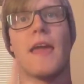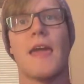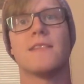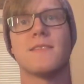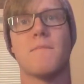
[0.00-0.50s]

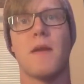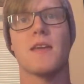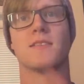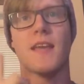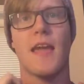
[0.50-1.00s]
It's
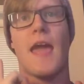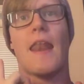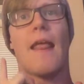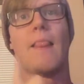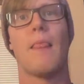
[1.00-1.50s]
amazing
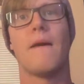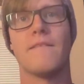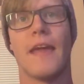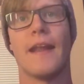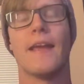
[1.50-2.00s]
and I love it.